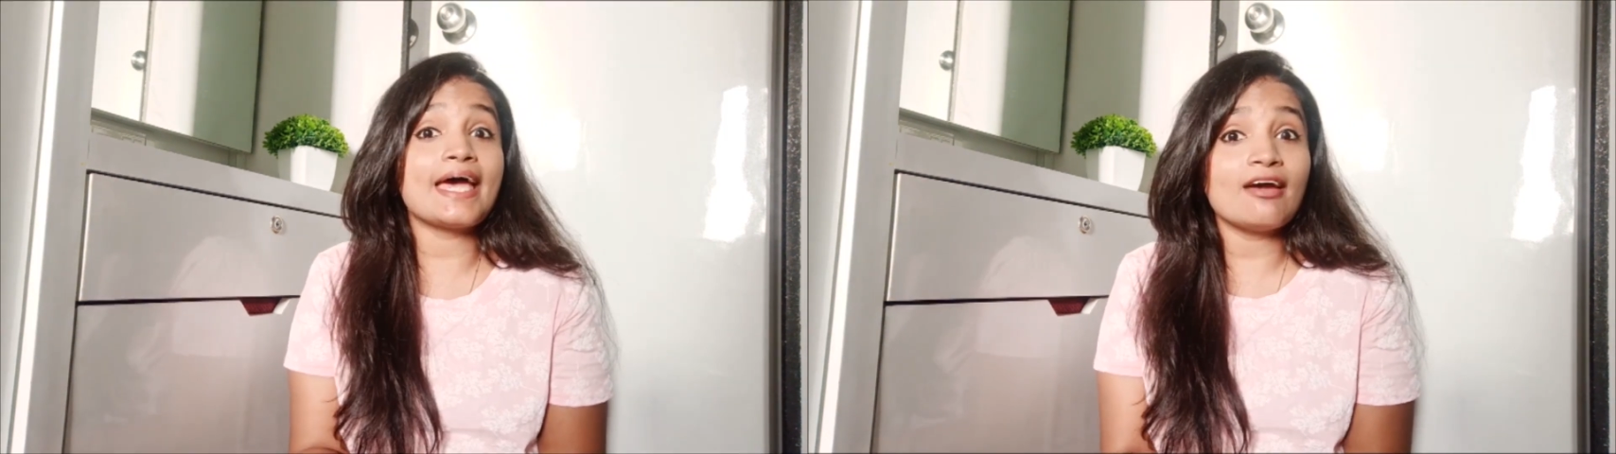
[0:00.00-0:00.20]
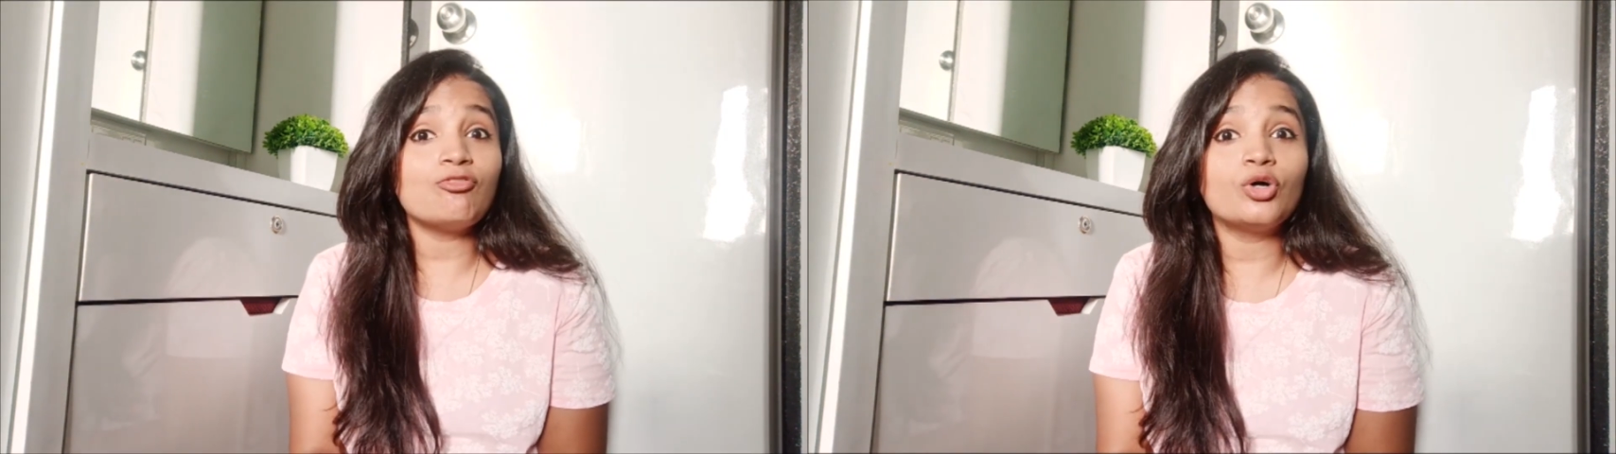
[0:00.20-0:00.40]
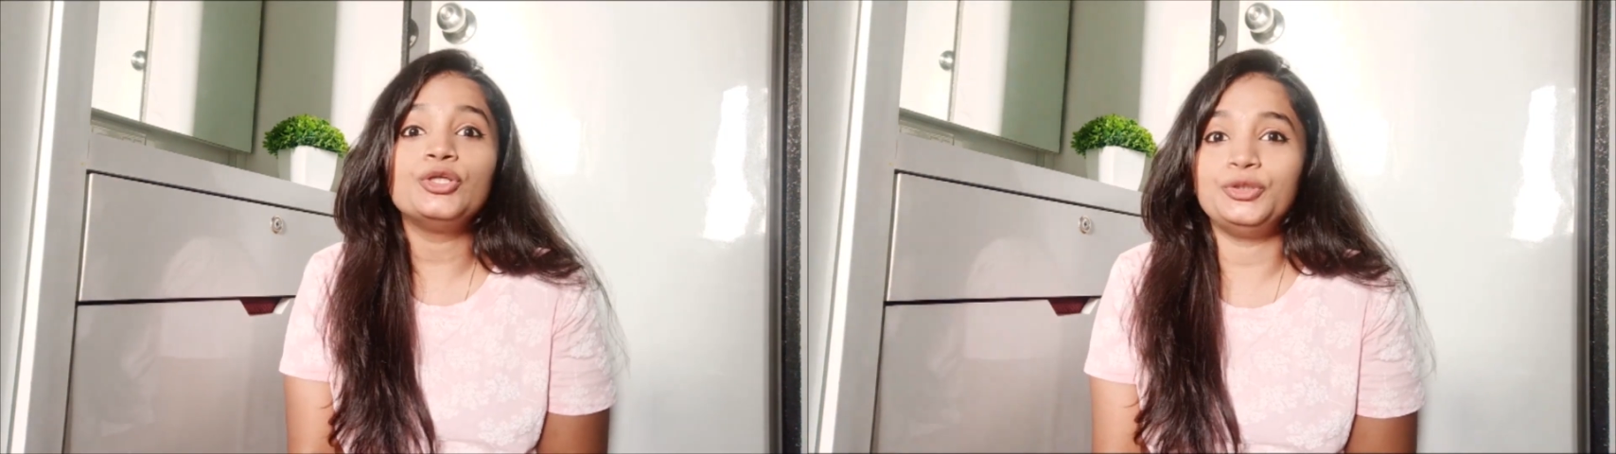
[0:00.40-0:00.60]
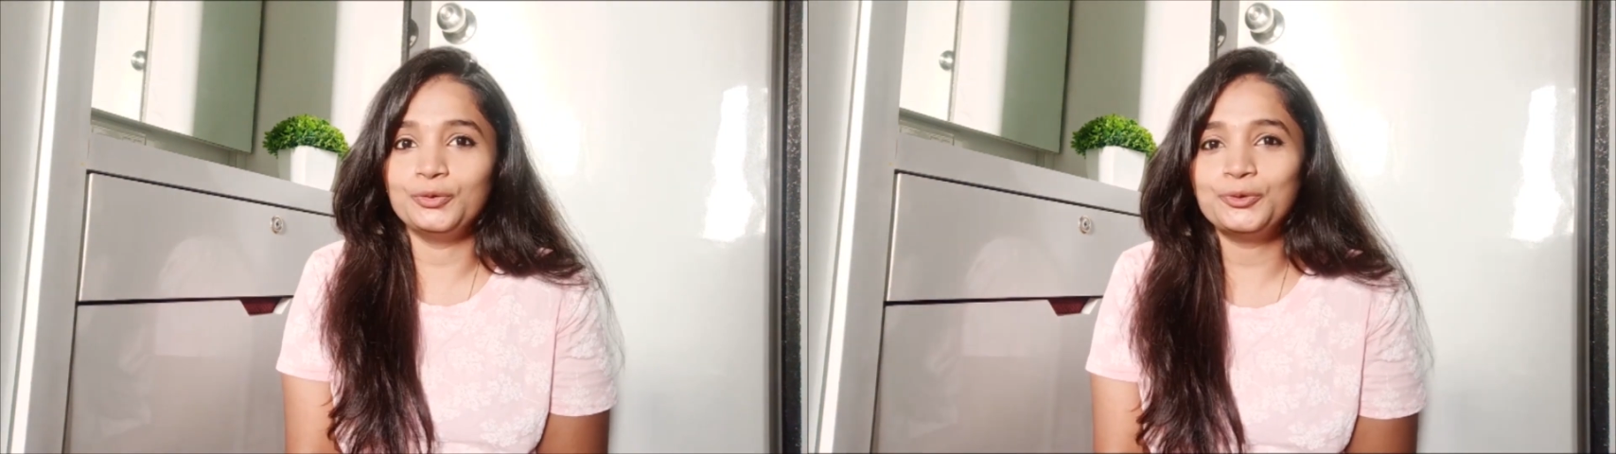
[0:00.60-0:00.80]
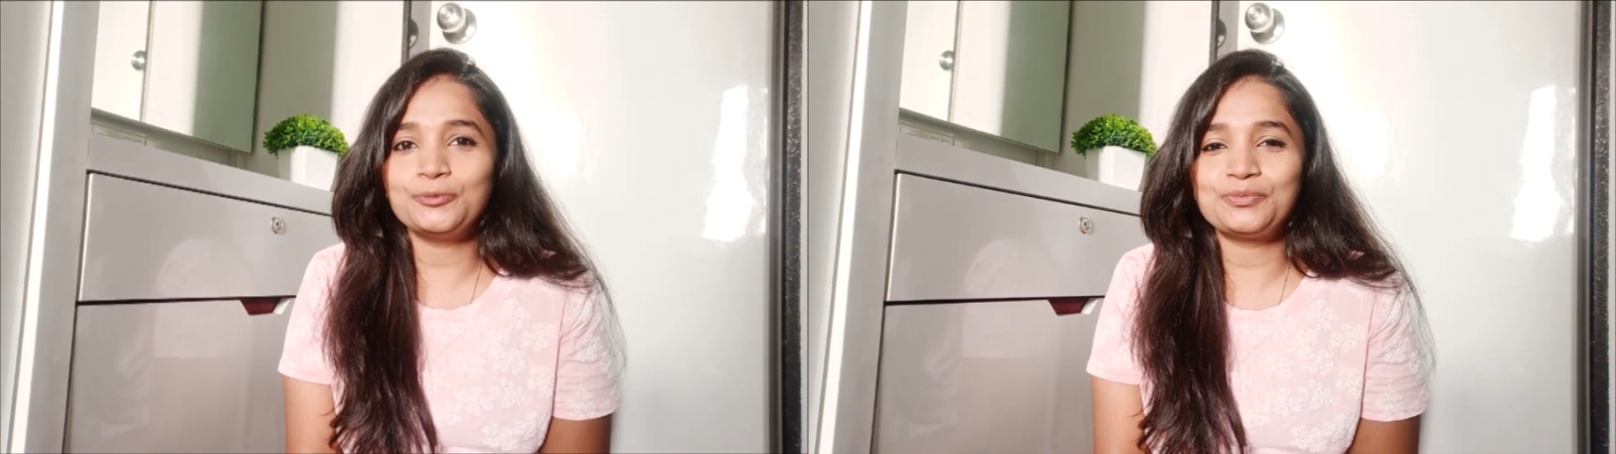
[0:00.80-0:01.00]
ever
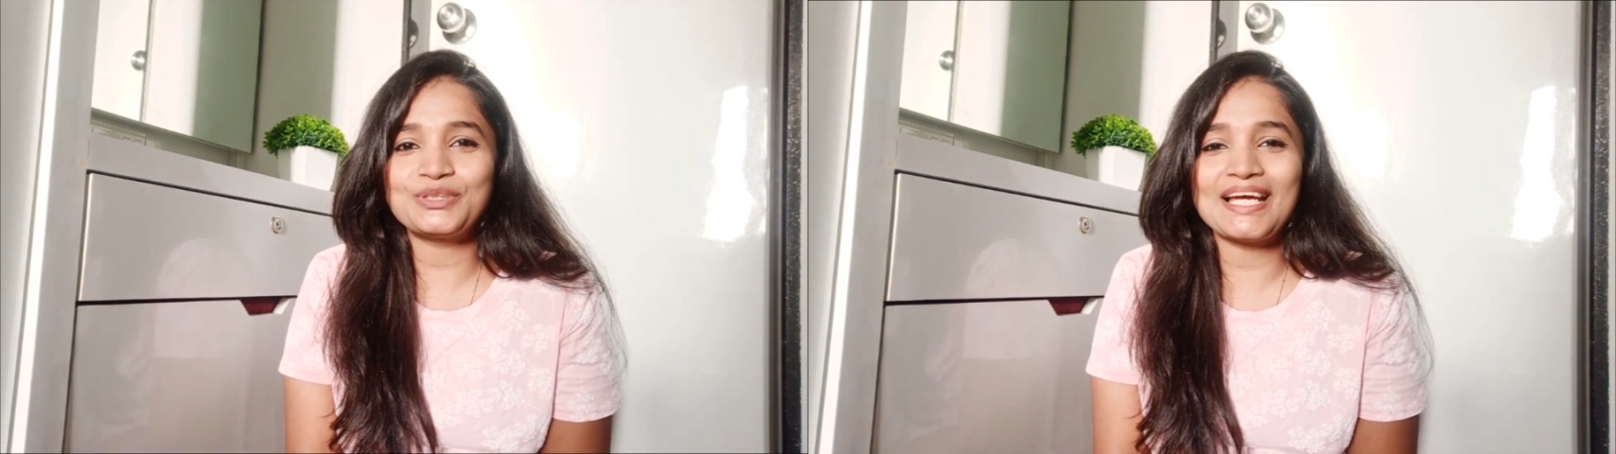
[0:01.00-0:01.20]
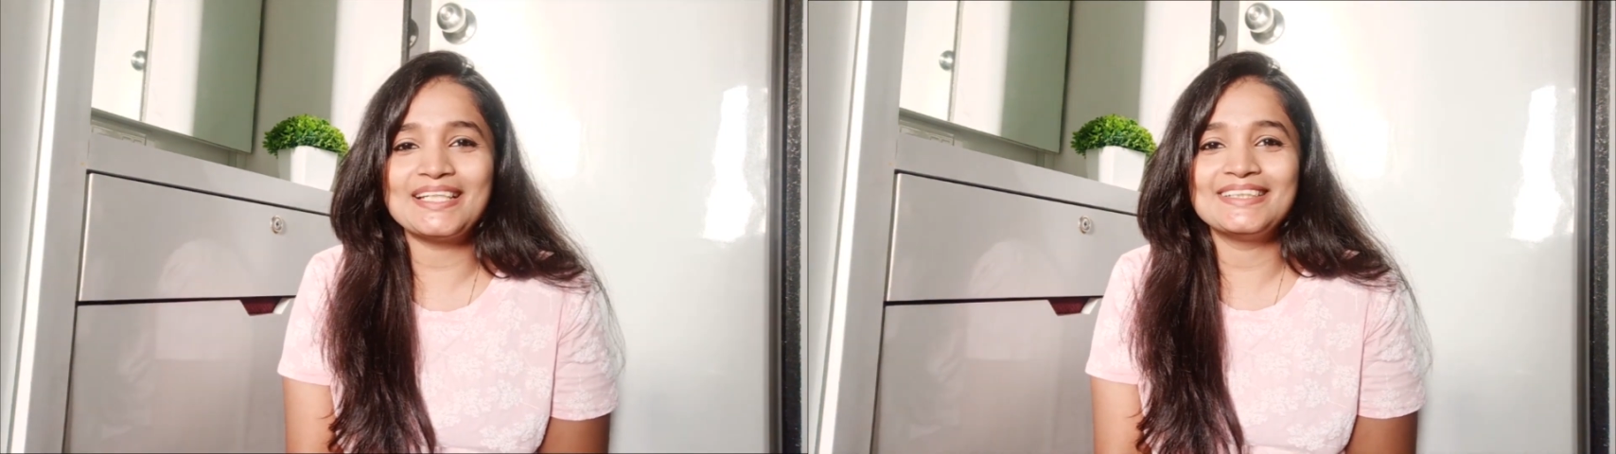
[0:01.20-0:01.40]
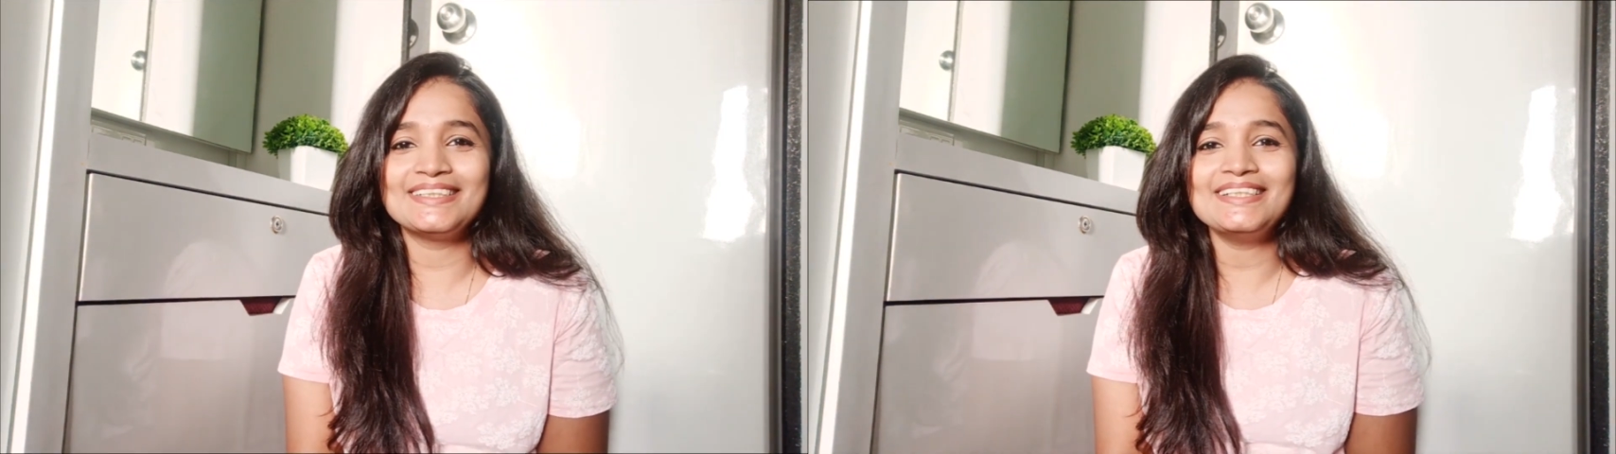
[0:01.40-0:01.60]
YouTube channel